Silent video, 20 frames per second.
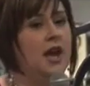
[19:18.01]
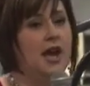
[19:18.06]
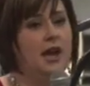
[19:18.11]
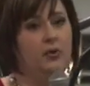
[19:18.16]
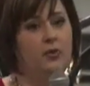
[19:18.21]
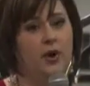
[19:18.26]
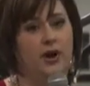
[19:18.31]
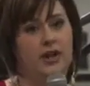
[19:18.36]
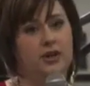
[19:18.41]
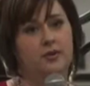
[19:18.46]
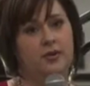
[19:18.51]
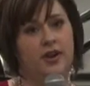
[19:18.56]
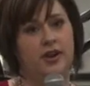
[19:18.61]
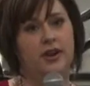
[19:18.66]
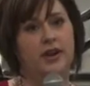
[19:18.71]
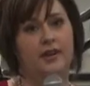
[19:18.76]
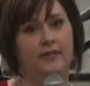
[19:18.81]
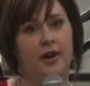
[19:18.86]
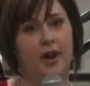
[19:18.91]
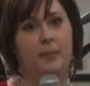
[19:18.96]
and what you
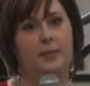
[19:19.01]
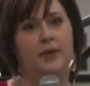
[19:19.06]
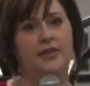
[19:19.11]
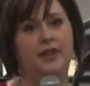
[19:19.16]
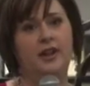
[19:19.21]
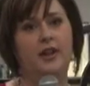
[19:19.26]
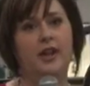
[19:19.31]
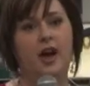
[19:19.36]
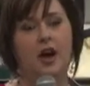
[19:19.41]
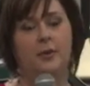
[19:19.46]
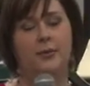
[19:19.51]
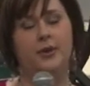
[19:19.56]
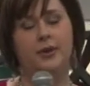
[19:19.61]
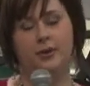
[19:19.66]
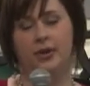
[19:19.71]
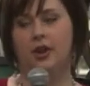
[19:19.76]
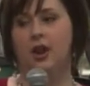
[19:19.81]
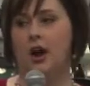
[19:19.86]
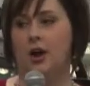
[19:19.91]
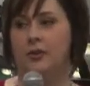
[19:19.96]
can give up. And they'll help
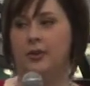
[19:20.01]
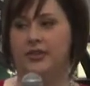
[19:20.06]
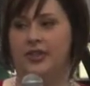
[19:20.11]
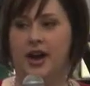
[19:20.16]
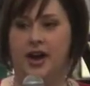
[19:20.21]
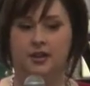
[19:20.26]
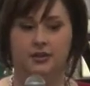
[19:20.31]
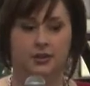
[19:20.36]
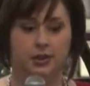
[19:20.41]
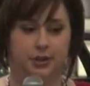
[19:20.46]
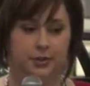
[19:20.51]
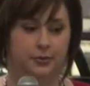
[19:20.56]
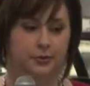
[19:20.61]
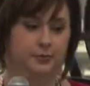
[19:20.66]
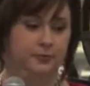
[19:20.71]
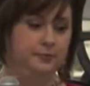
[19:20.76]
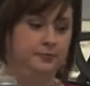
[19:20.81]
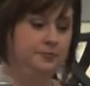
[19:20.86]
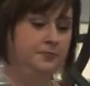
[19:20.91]
you a lot with that too.